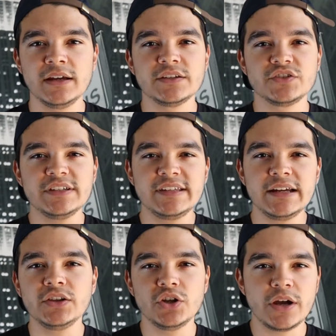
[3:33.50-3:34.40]
So let's
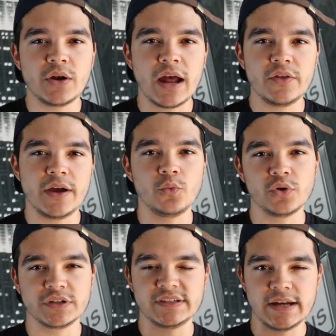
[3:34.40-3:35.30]
take a look at how that
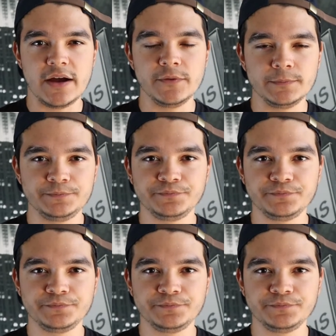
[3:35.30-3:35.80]
works now.